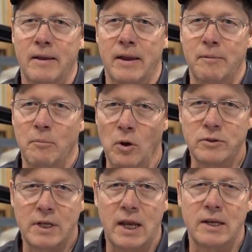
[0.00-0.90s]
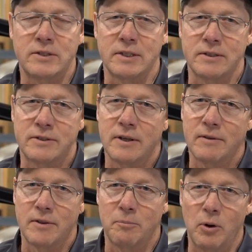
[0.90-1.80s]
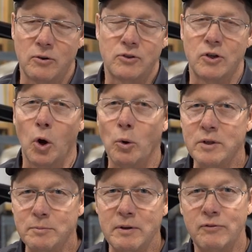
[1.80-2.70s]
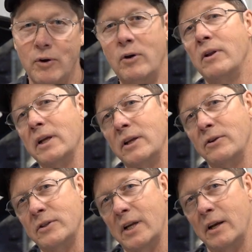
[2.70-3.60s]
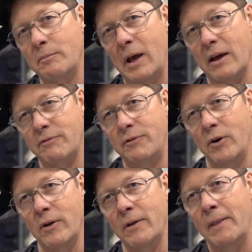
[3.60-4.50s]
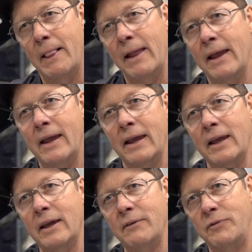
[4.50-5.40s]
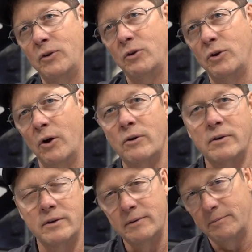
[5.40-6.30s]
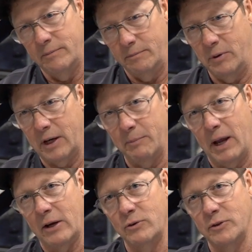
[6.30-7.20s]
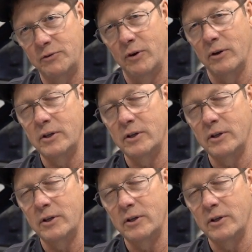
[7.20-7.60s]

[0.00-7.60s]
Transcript: In most cases, the boat should always be full, and you send them back full. If you don't bring it back to us full,